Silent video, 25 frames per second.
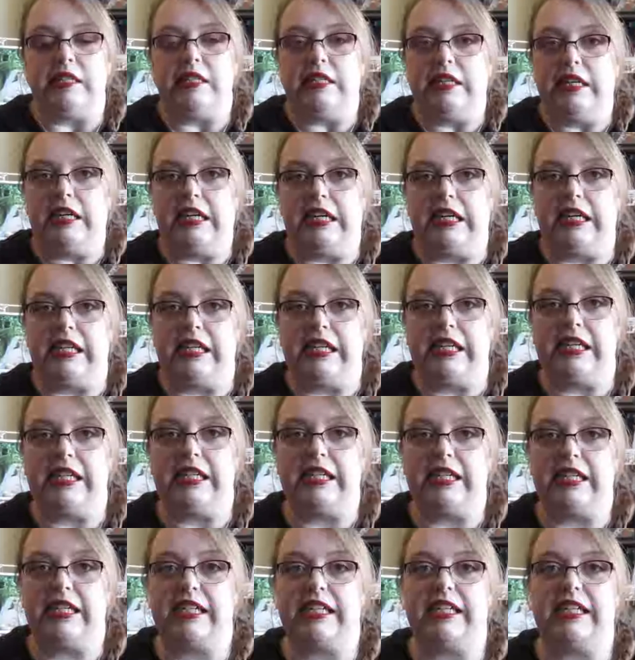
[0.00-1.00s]

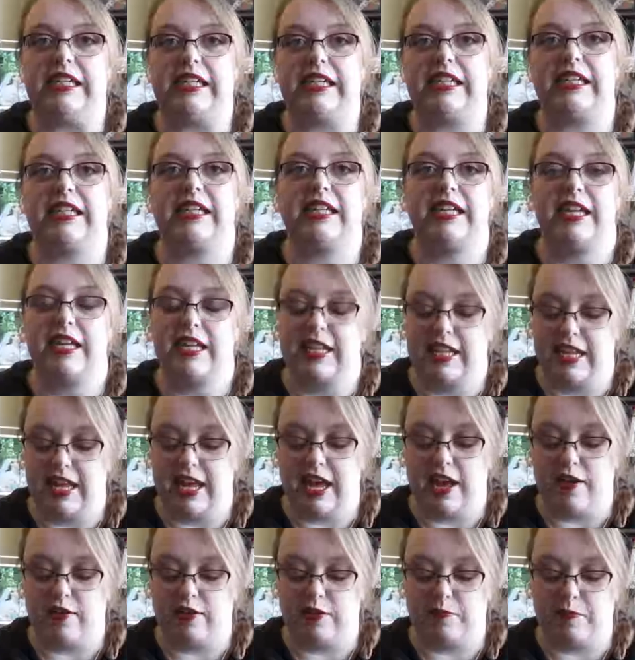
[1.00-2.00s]

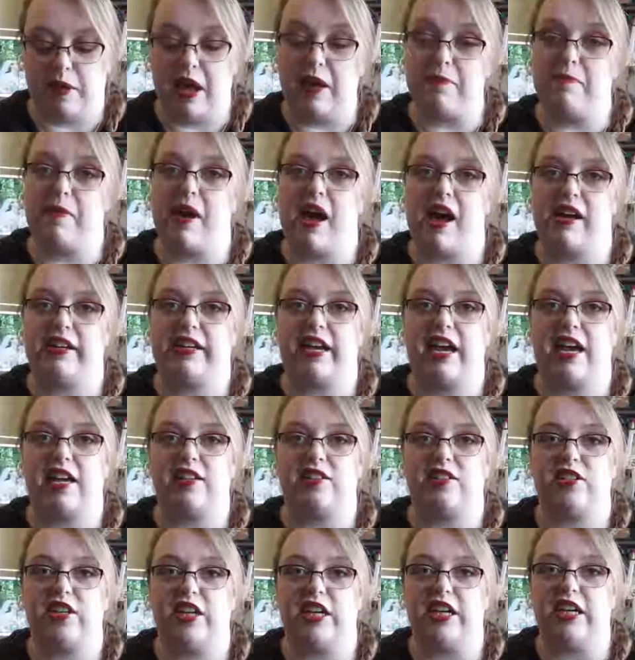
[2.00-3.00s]
I was a bad
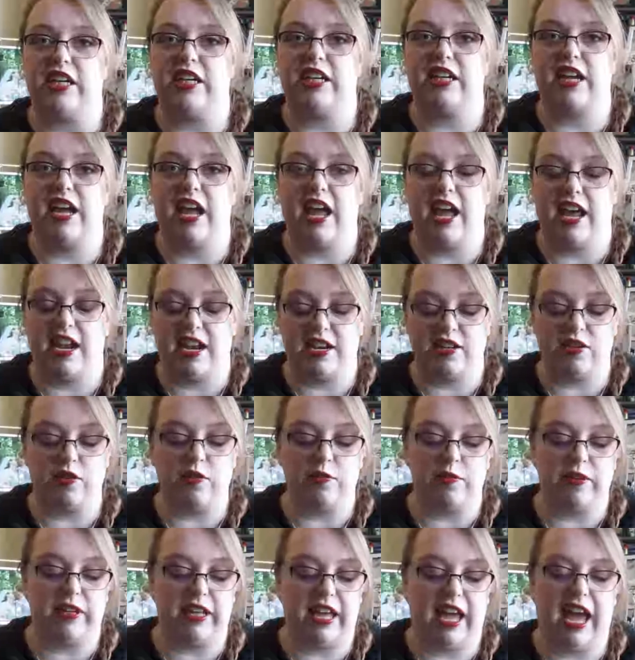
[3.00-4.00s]
podcaster, and I don't
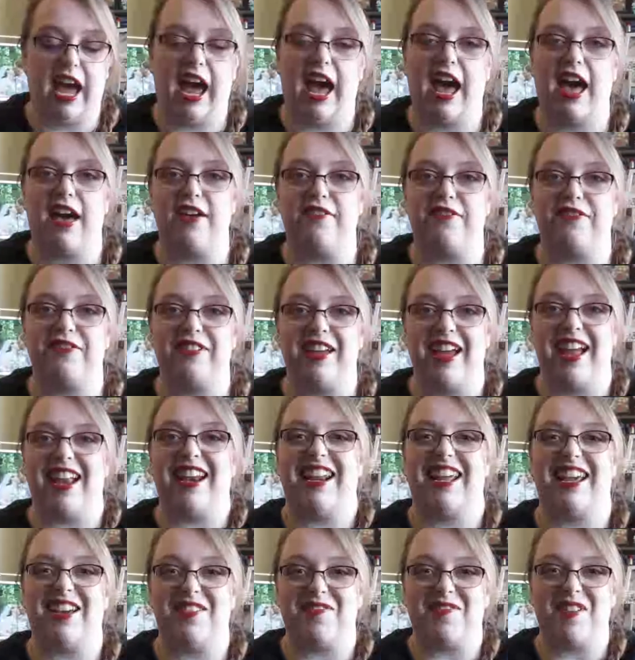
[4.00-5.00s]
really have
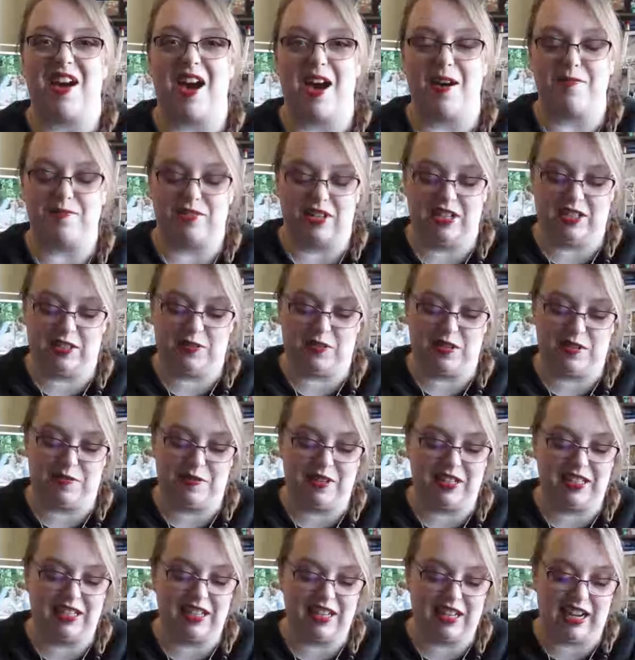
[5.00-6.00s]
any of the objects with
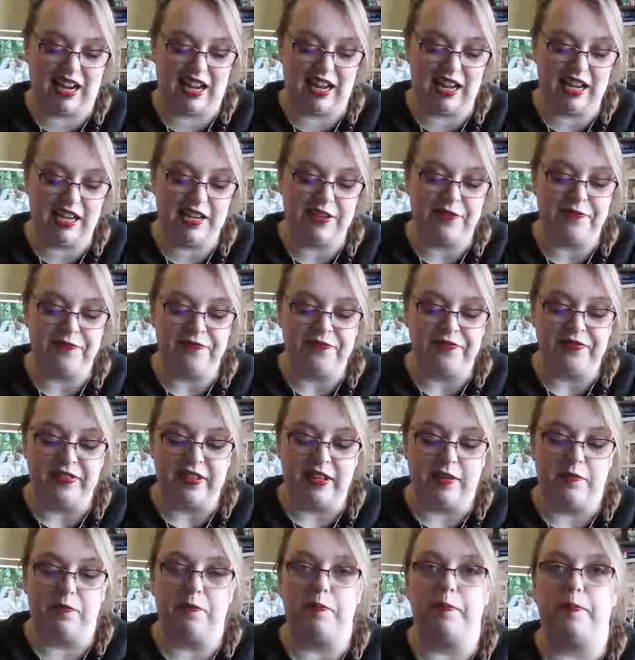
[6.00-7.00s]
me today,
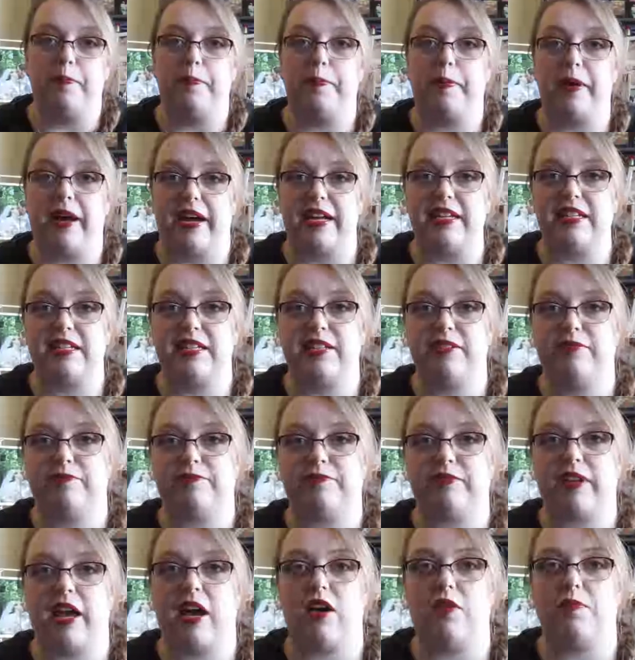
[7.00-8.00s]
but
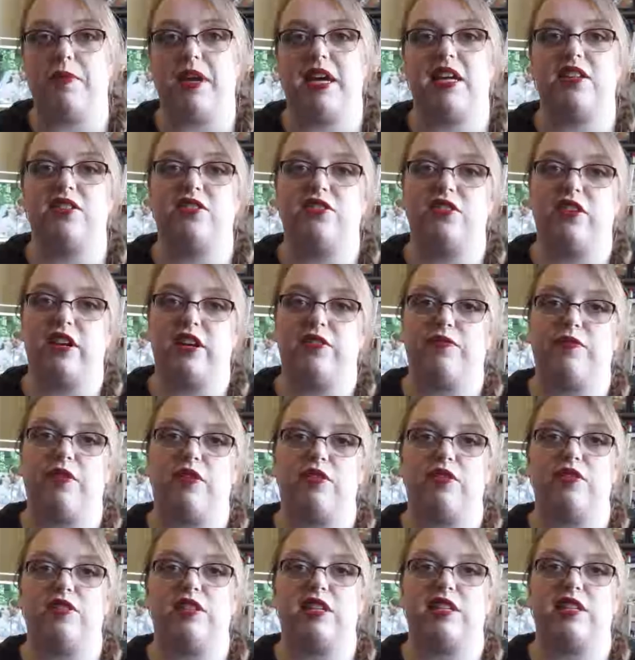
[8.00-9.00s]
I'll be inserting
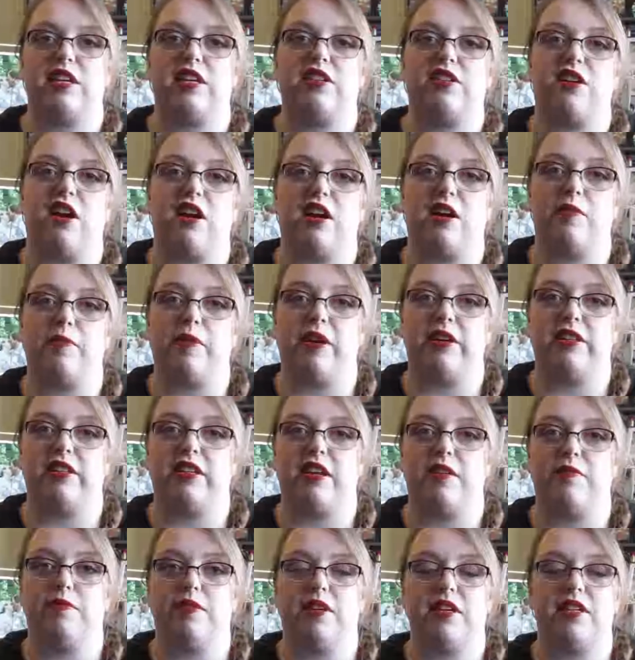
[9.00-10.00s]
photos as I talk about
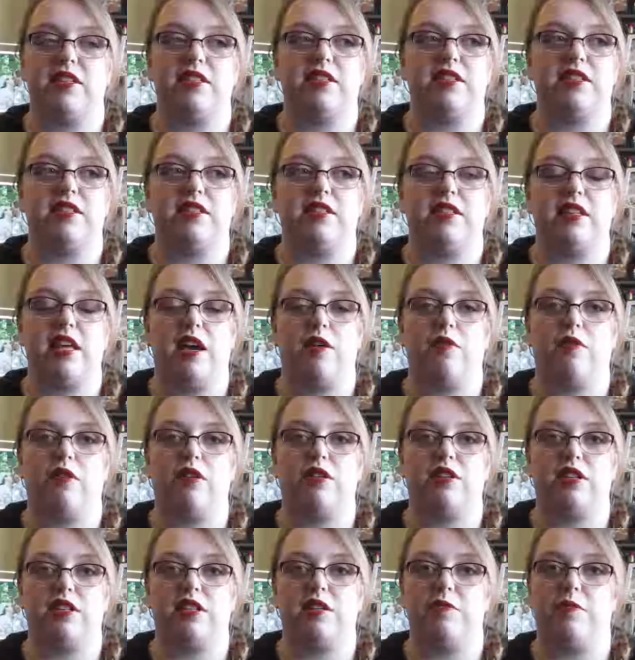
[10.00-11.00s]
them, because they were
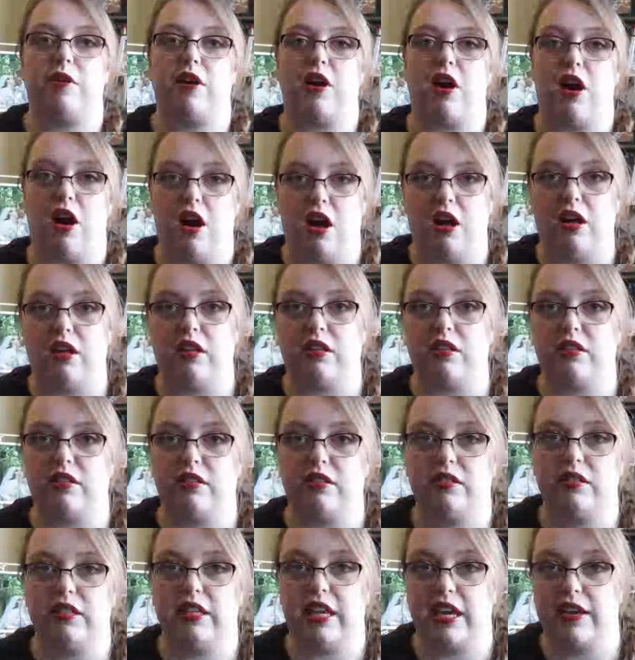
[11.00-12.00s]
just about all
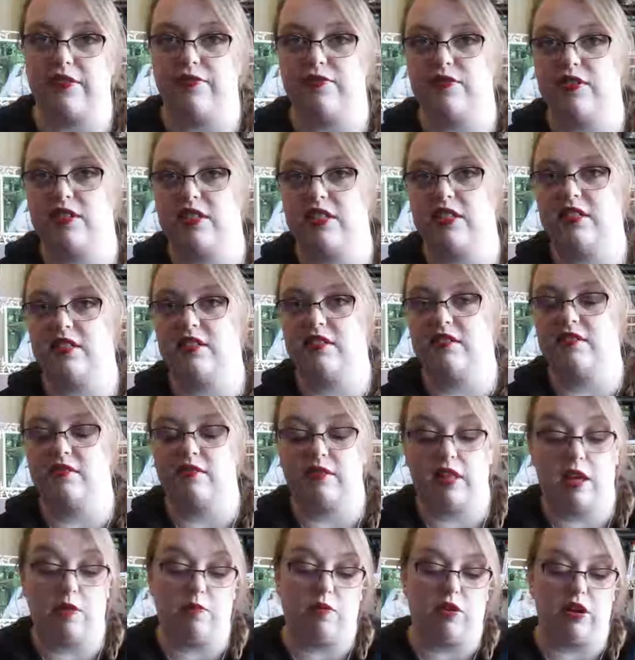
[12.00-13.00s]
gifts.
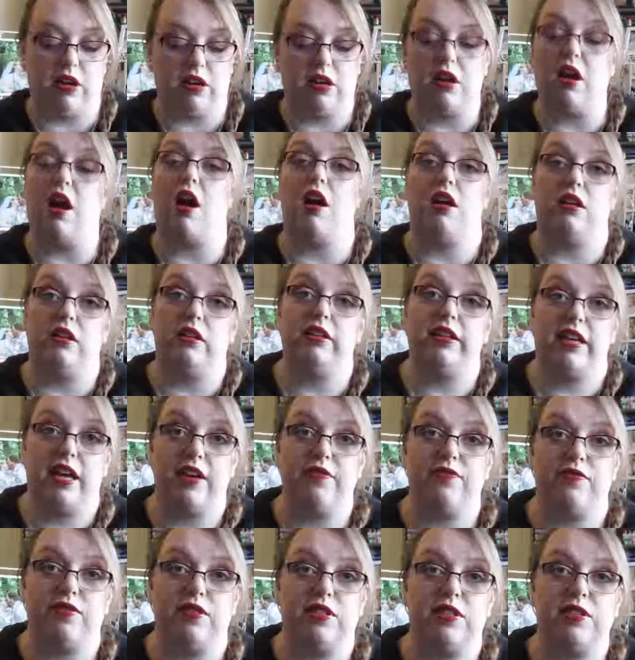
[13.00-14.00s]
They were all
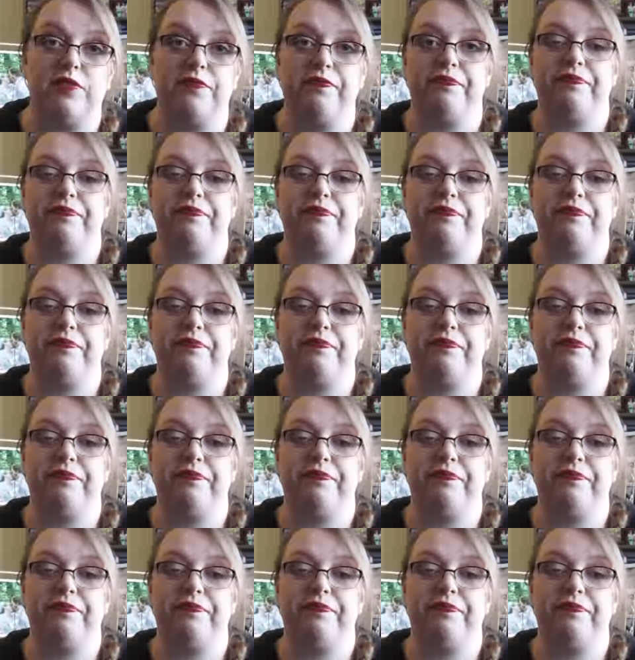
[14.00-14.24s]
gifts.